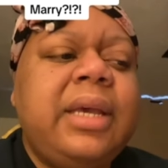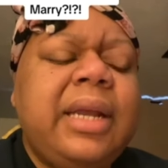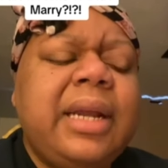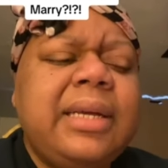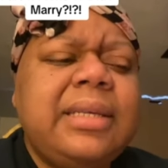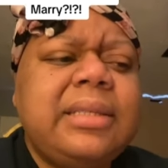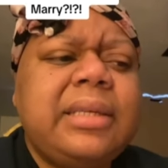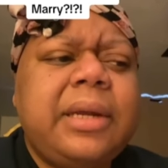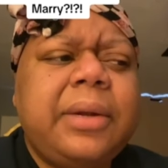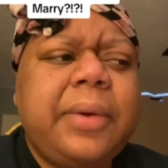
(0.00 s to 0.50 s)
And
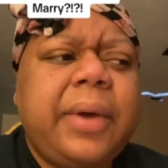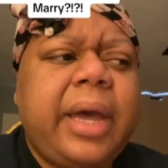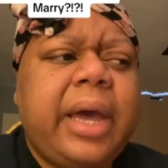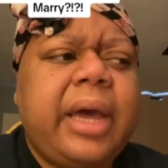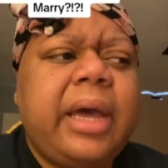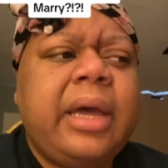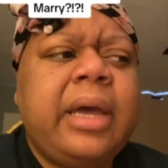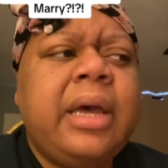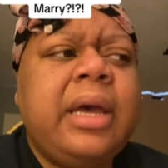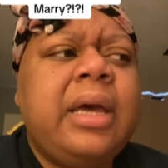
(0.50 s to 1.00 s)
I said,
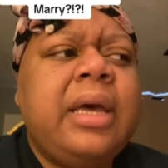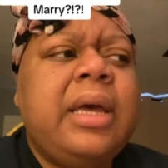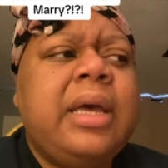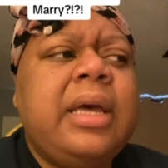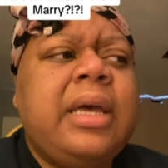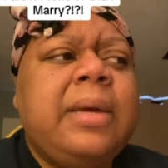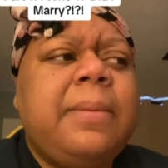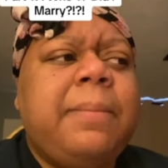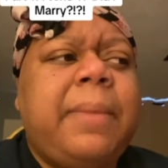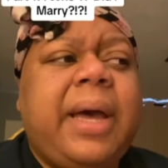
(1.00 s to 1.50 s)
okay, mm.
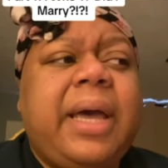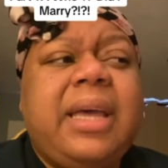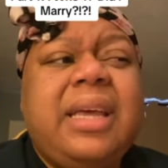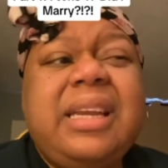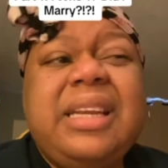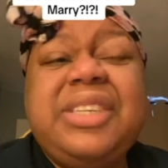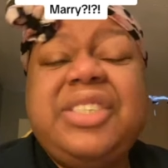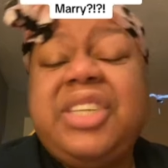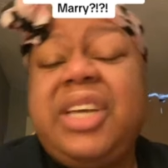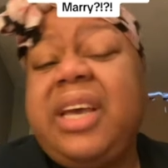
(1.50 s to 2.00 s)
by
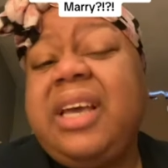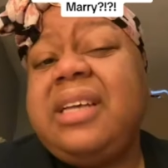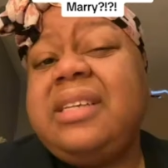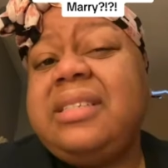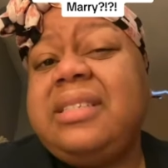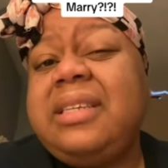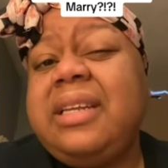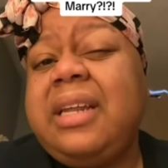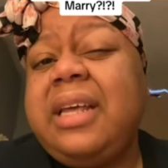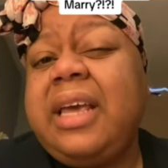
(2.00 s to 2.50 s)
any
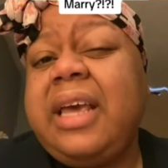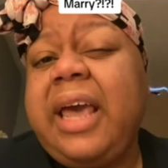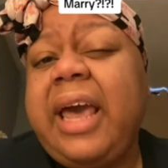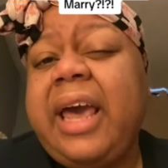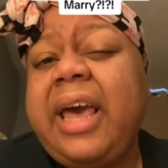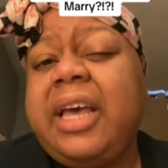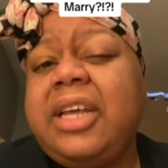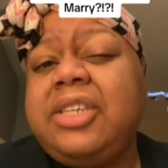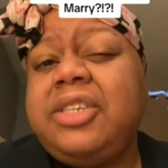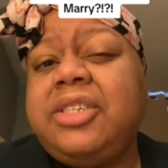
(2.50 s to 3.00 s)
chance, did it
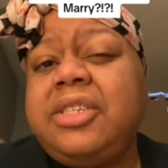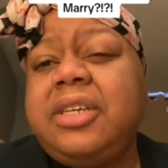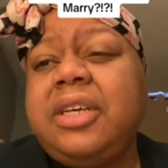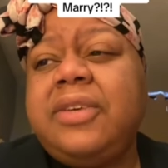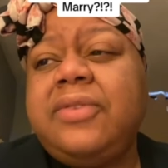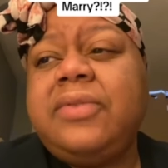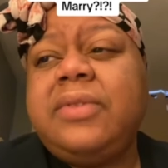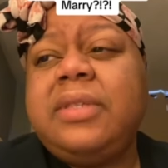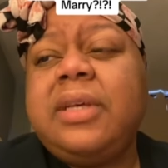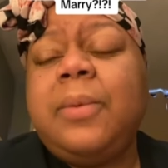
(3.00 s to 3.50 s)
catch
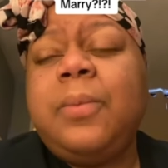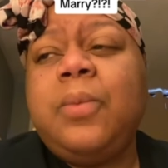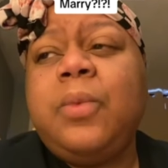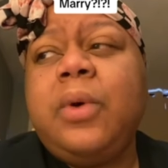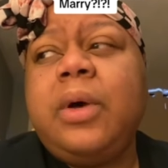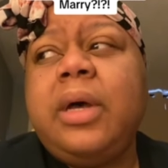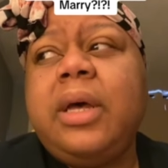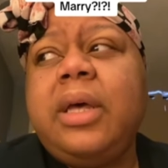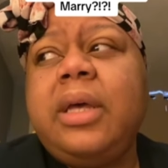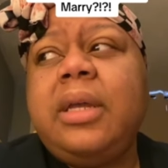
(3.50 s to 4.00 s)
if
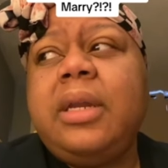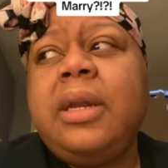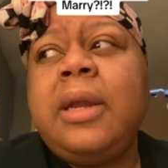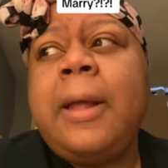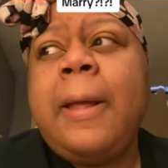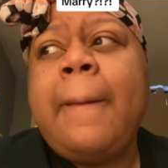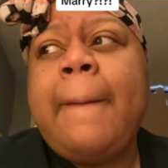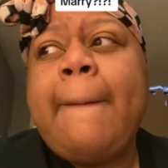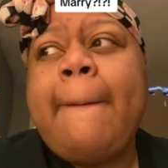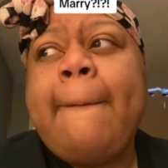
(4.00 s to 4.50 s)

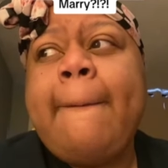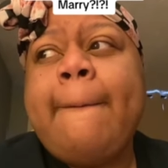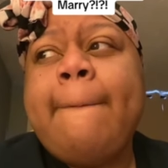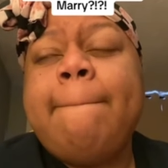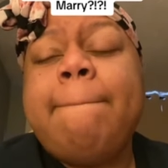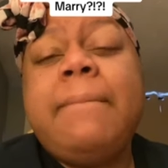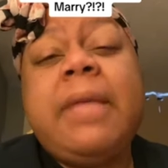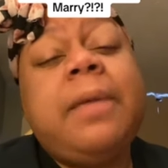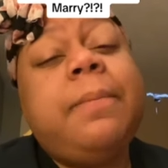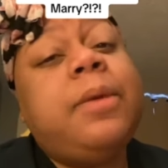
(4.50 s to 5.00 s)
someone
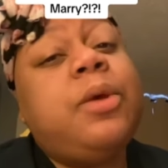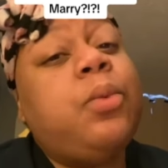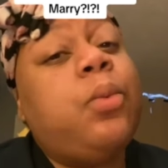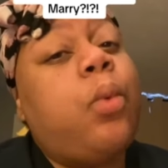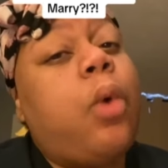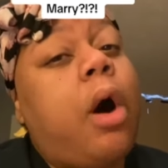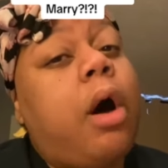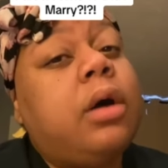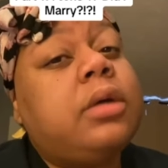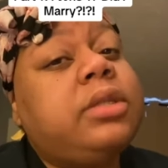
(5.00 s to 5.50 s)
maybe
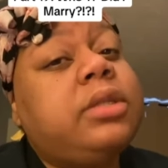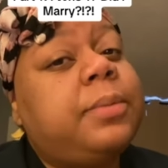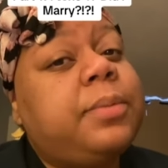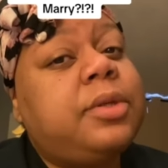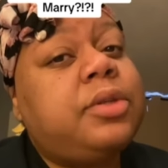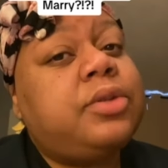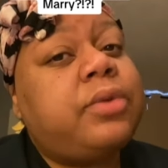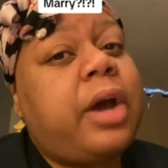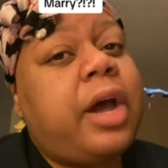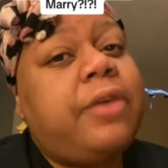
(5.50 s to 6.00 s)
walked up
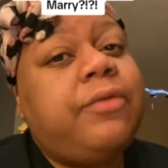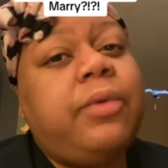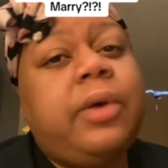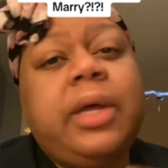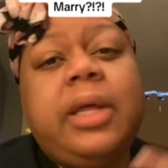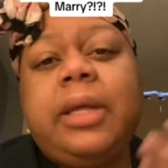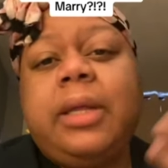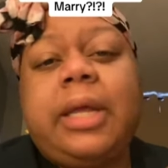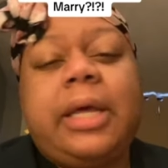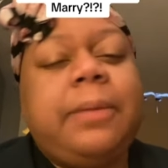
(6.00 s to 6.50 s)
the
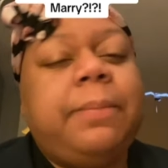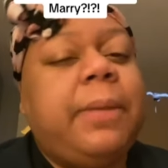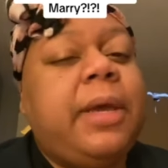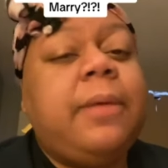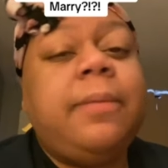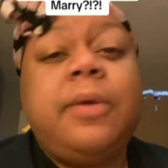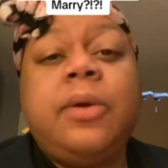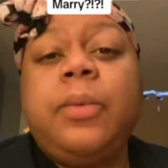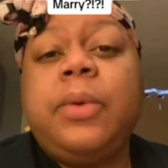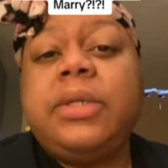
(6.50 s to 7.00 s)
driveway? Like
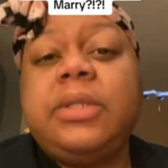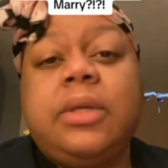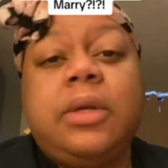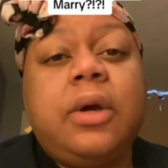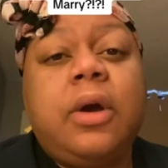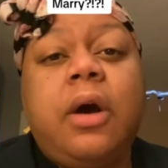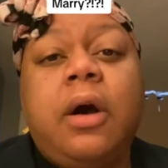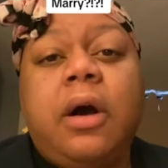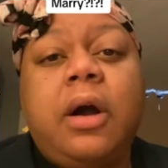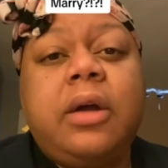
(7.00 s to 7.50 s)
maybe it
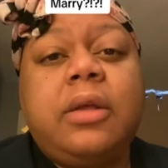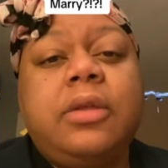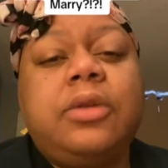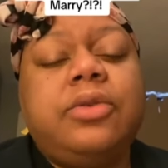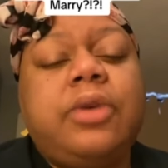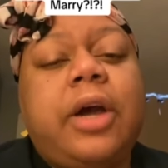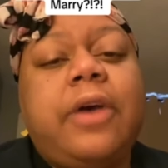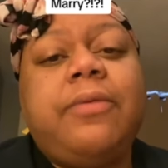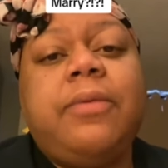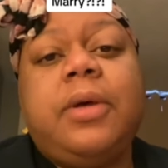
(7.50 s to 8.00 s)
wasn't a car in the
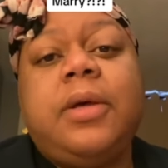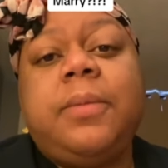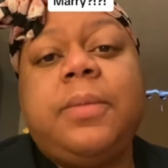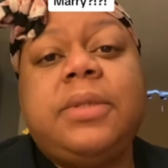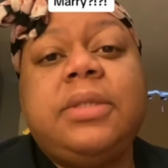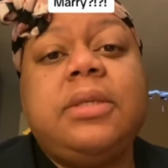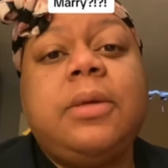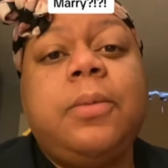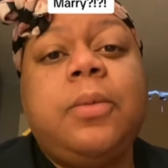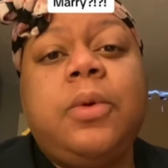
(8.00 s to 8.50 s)
driveway,
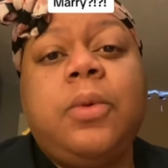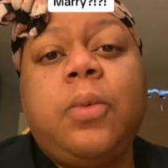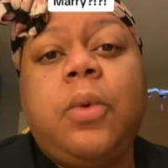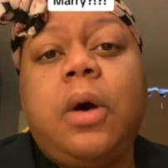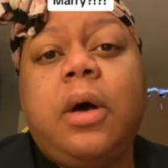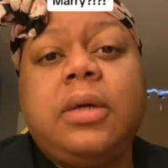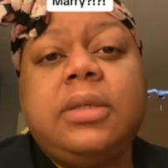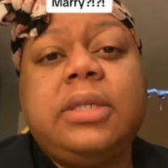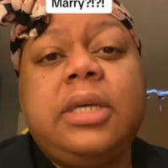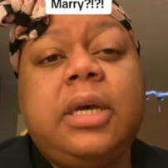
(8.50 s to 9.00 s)
but someone
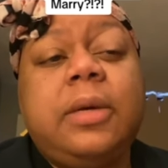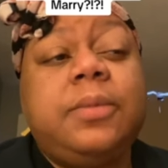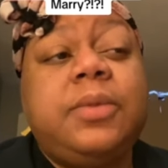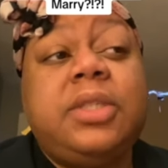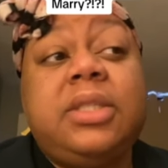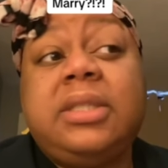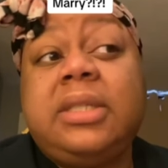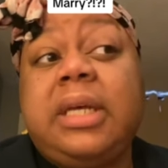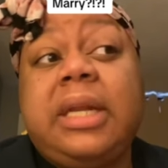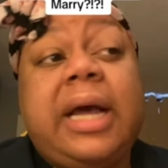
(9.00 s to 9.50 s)
walked up.
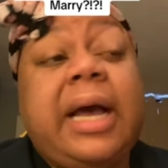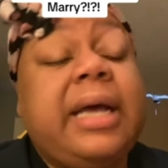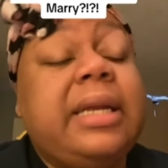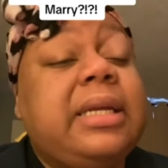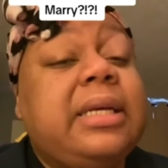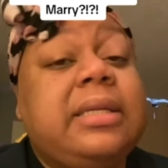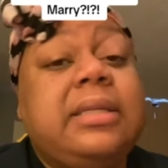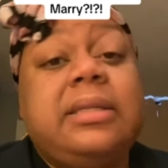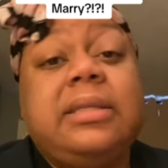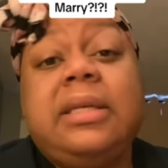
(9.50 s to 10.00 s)
She said, I
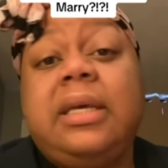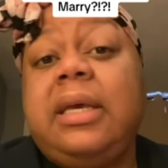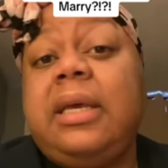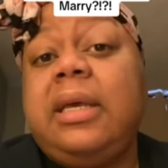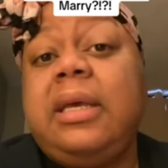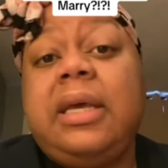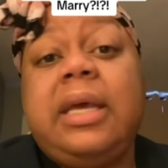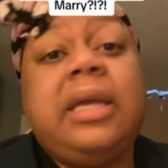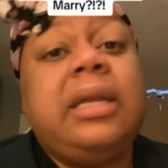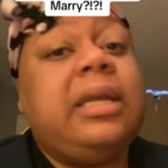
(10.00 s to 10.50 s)
didn't
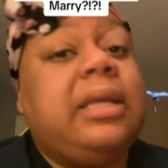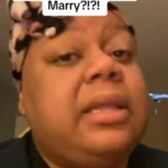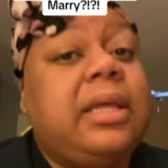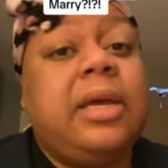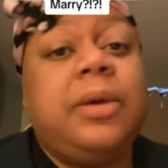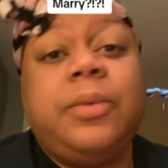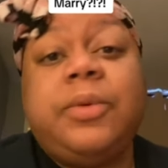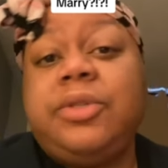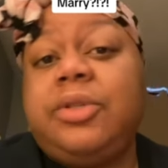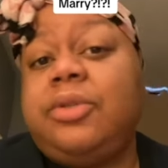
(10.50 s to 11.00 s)
see
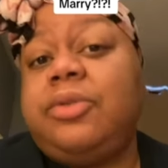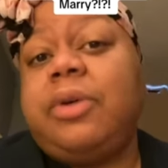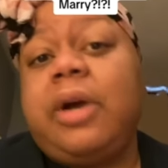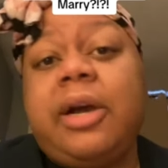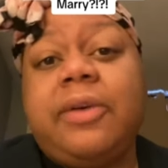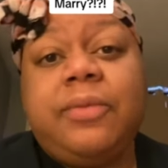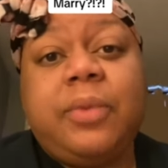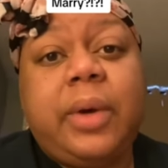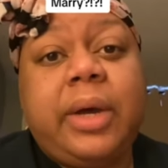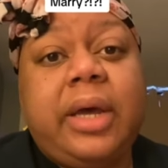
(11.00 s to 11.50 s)
anything with your
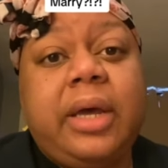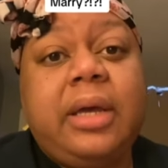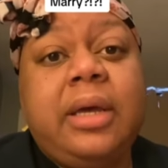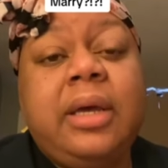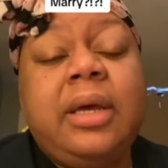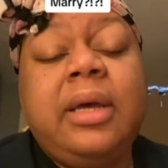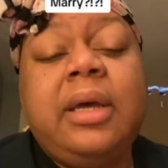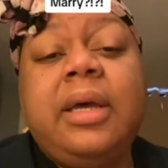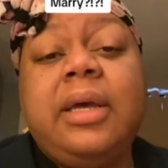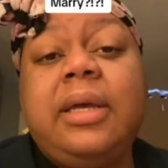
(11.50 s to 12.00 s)
driveway
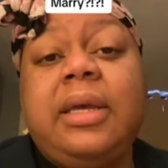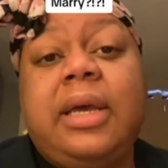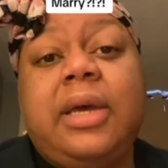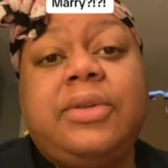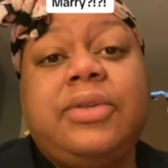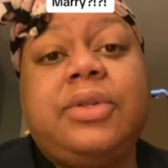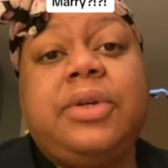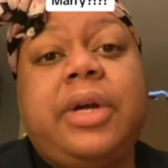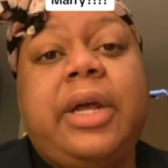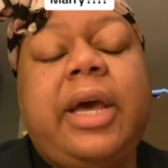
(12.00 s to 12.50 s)

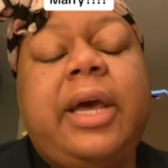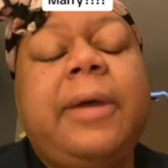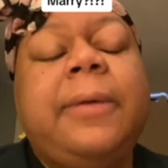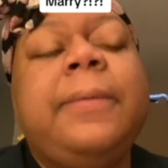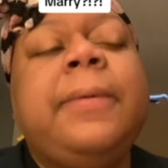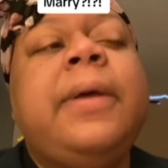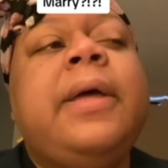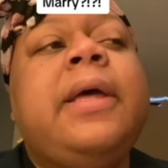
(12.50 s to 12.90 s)
yesterday.